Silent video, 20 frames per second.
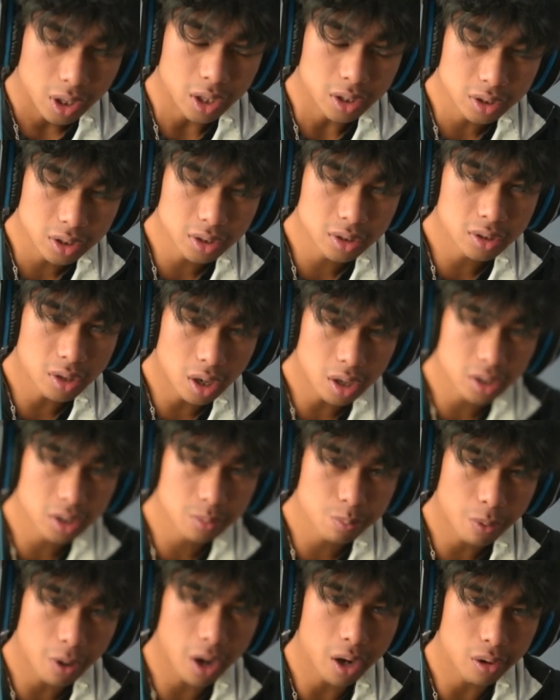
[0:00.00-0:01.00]
And she's got
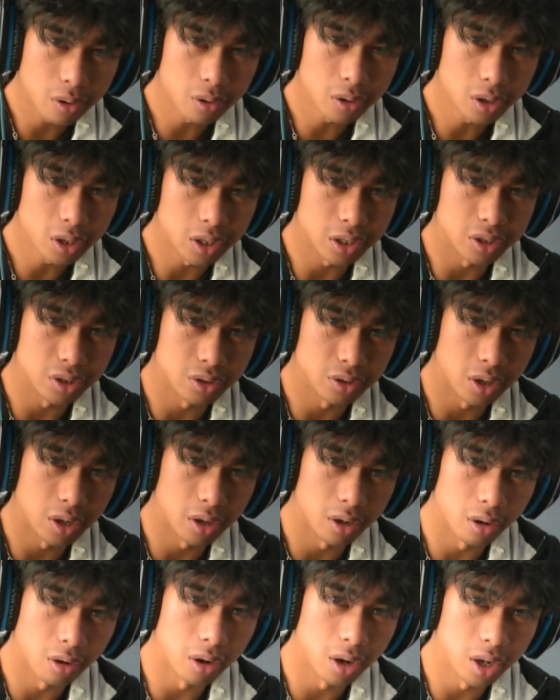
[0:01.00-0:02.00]
his priorities
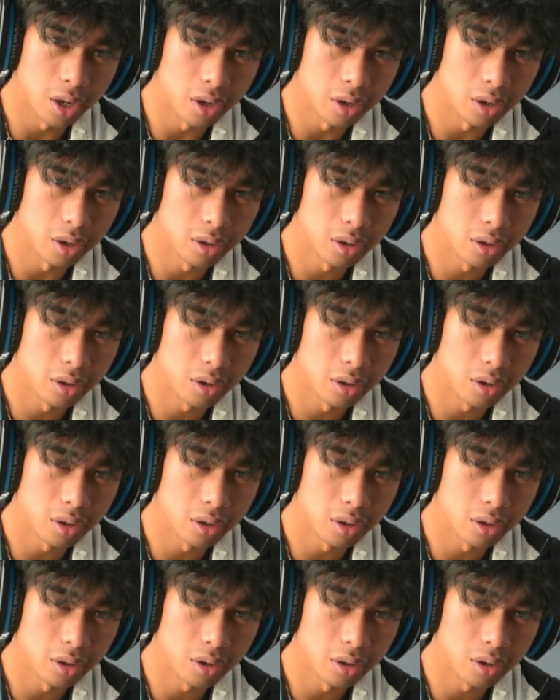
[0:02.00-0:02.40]
straight, alright?